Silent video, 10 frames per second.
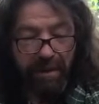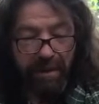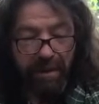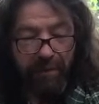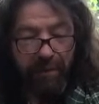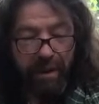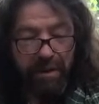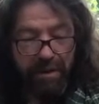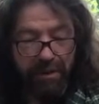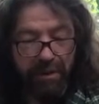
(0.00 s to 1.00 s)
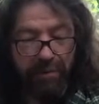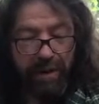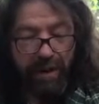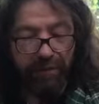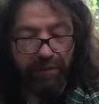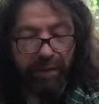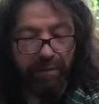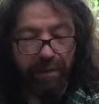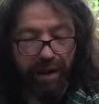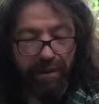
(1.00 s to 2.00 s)
of what you have done for your
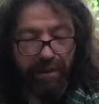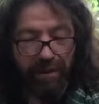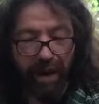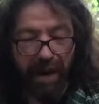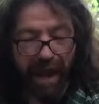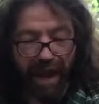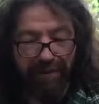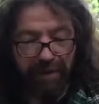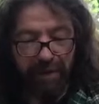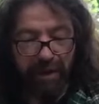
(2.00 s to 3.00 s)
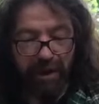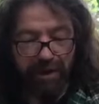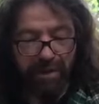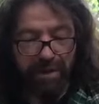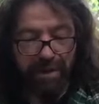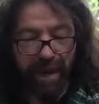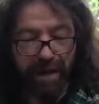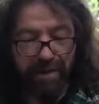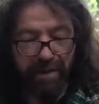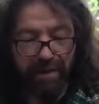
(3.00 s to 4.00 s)
mother-in-law after your husband's
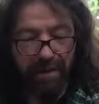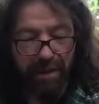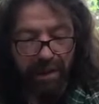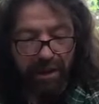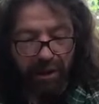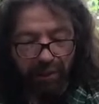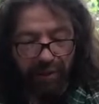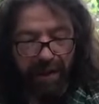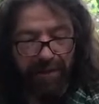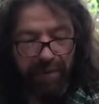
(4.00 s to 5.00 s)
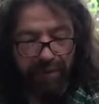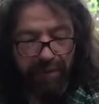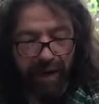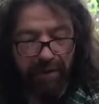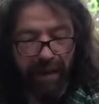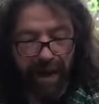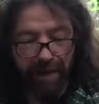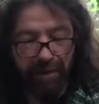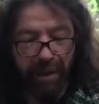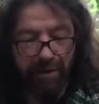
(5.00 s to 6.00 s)
death. You have left your father and
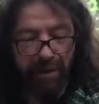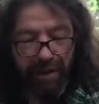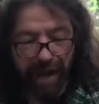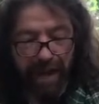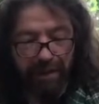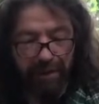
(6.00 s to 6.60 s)
your mother, the land of